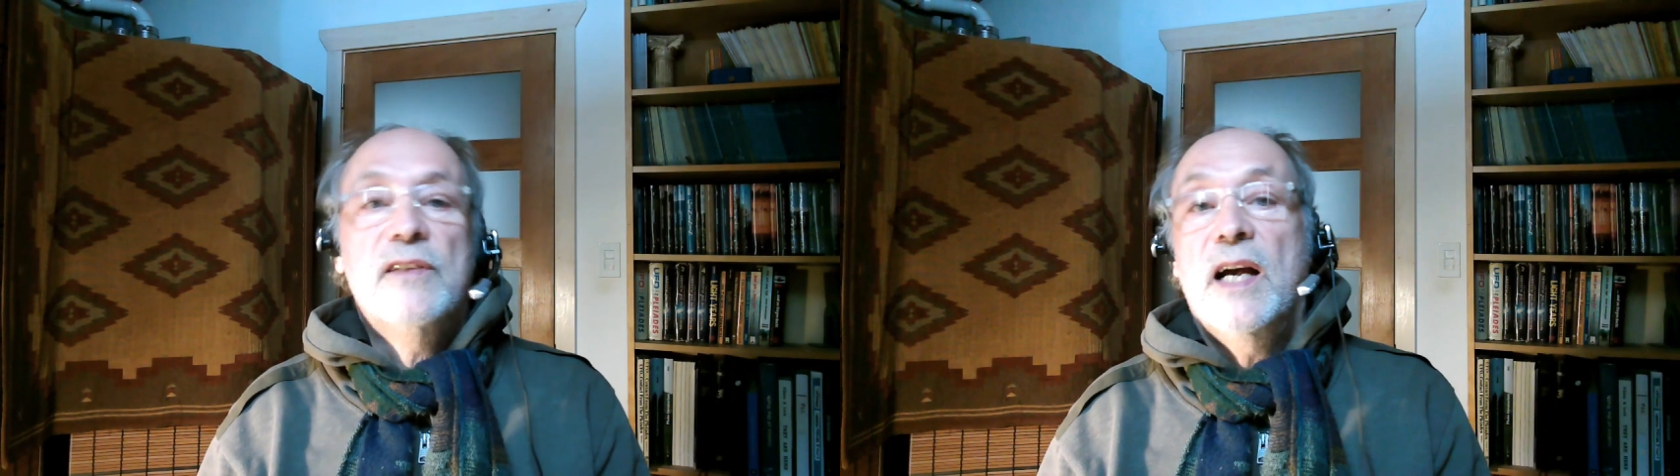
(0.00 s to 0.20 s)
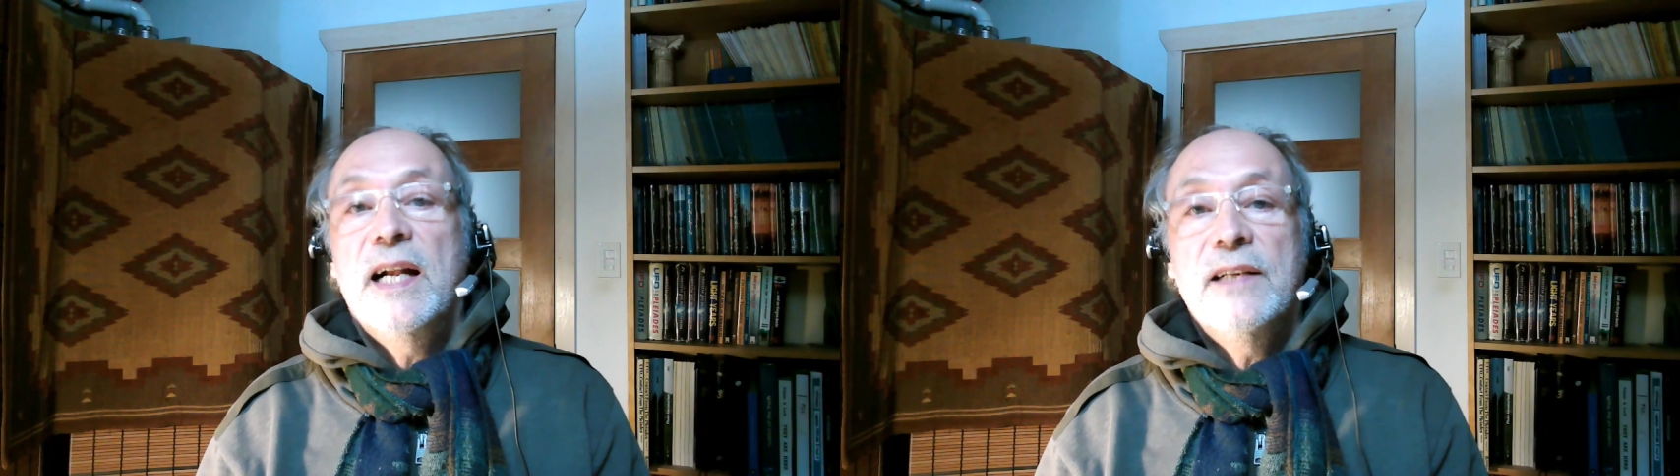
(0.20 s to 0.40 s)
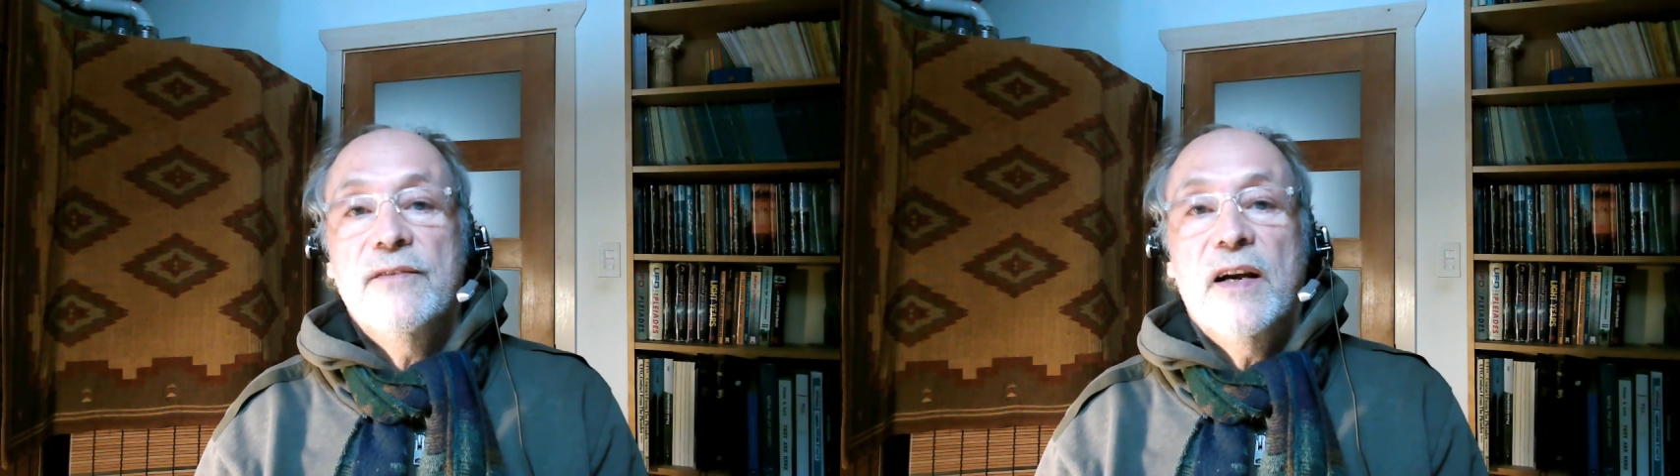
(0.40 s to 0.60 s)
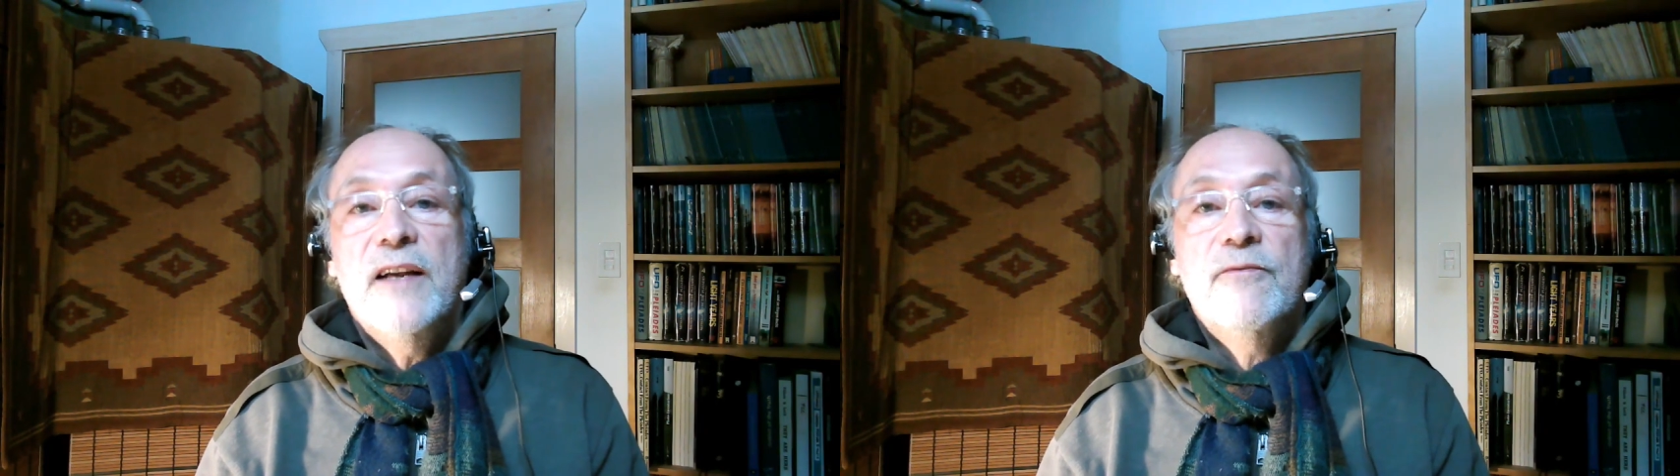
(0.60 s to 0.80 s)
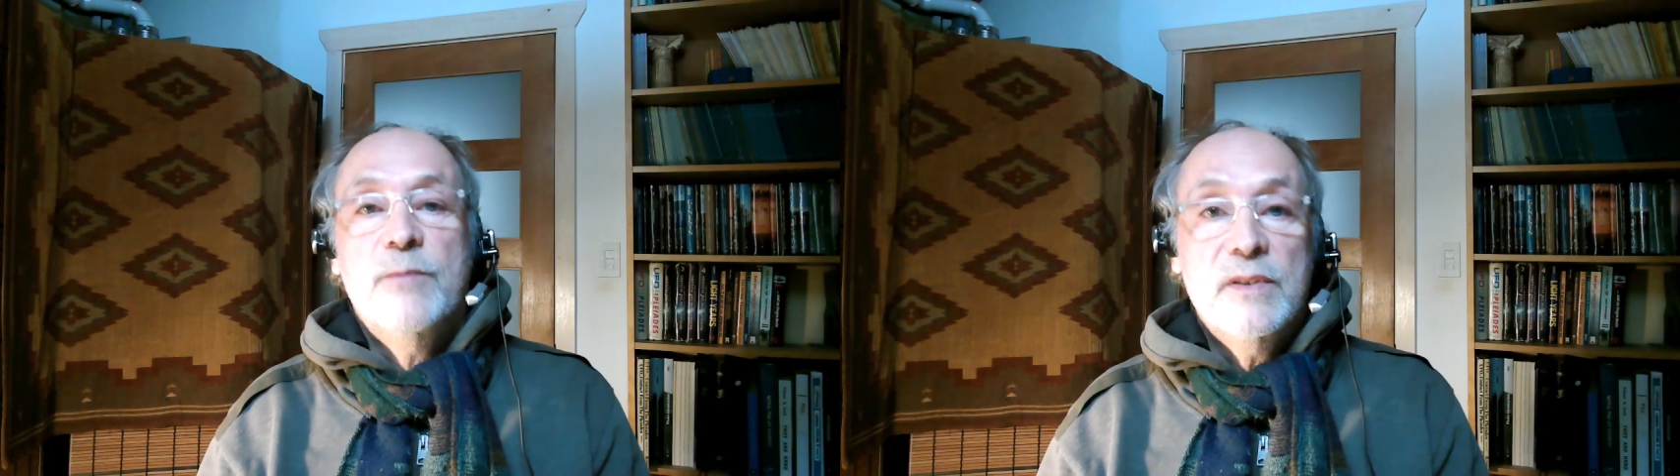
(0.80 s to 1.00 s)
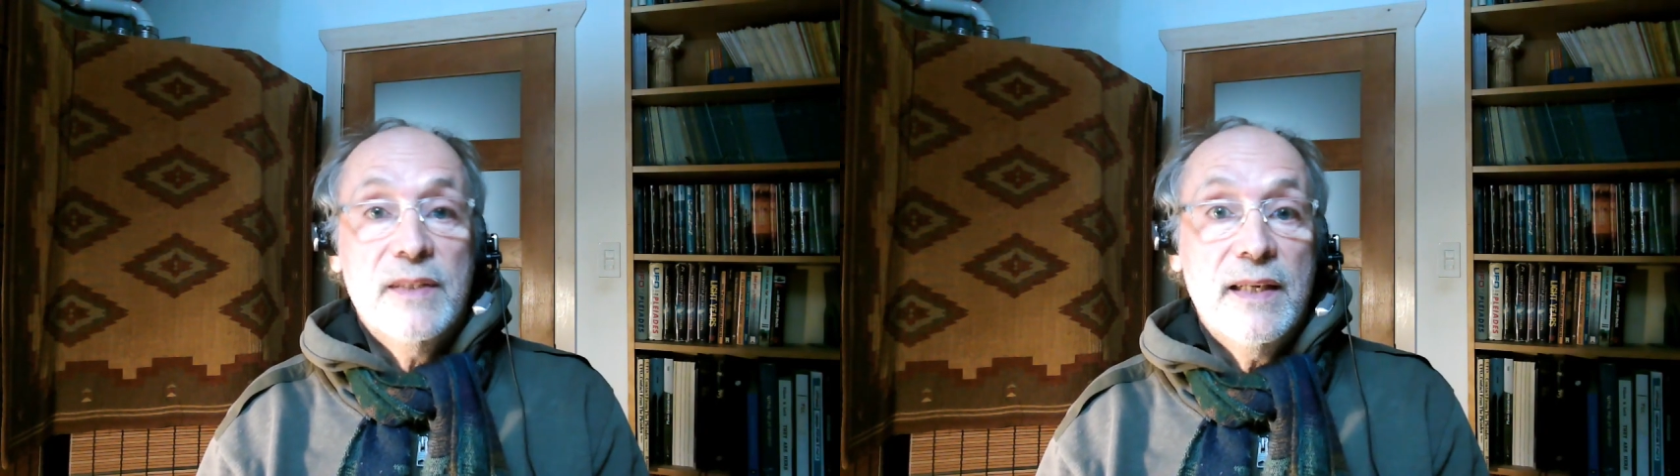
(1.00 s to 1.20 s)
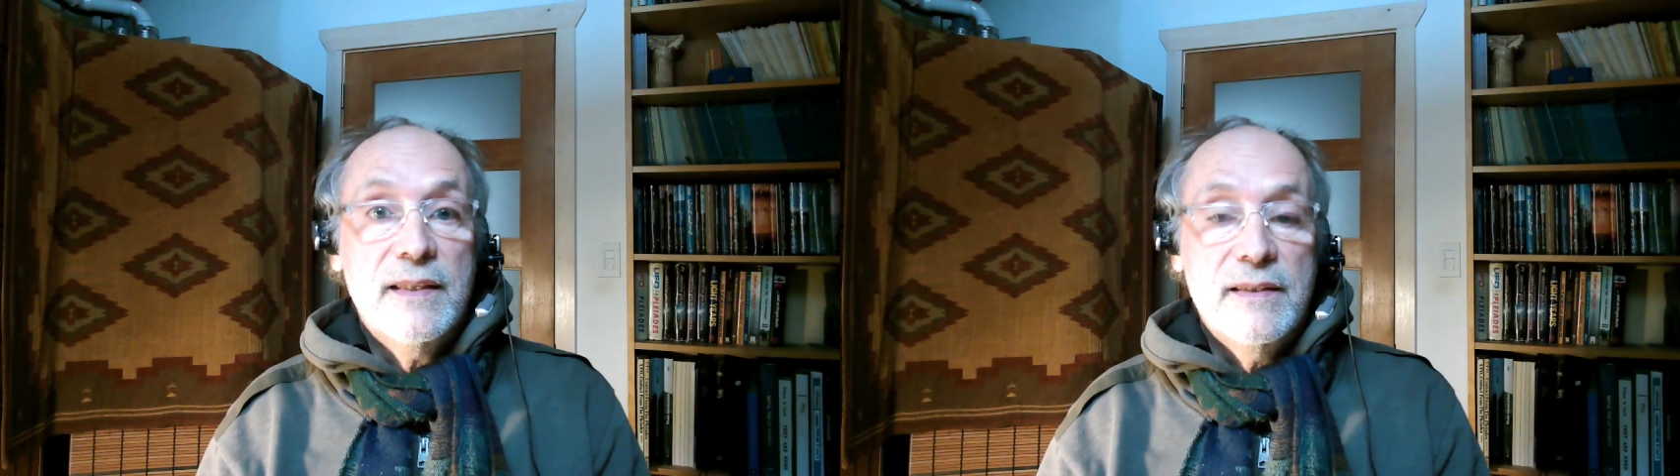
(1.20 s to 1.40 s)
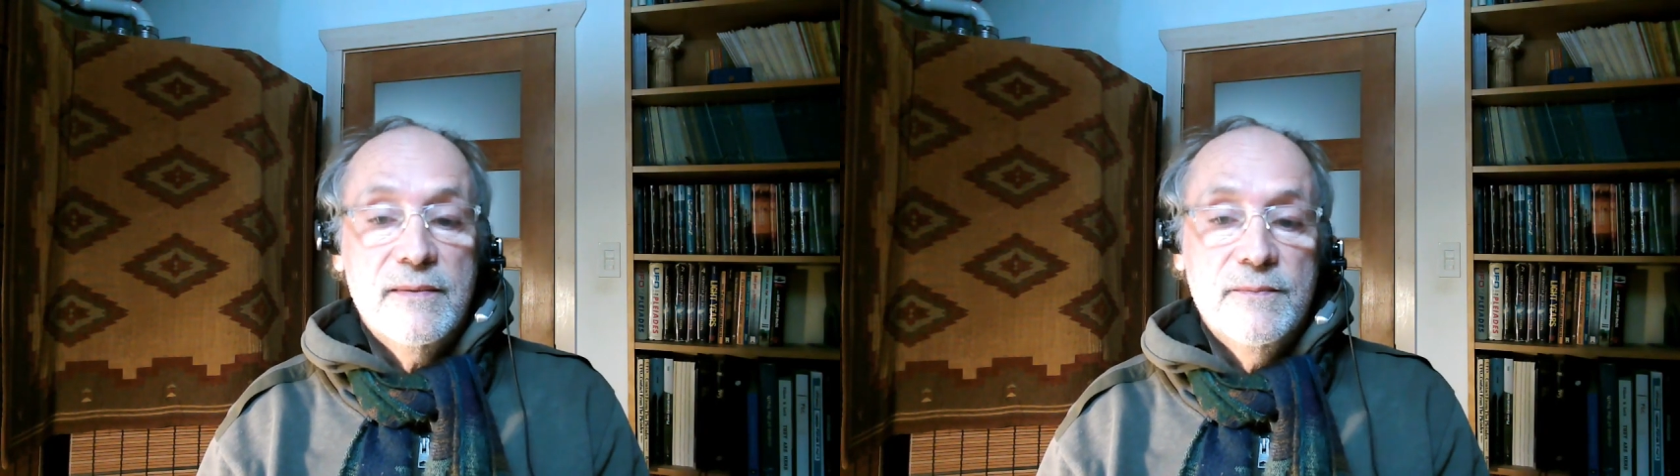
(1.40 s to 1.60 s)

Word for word: ninety-five percent.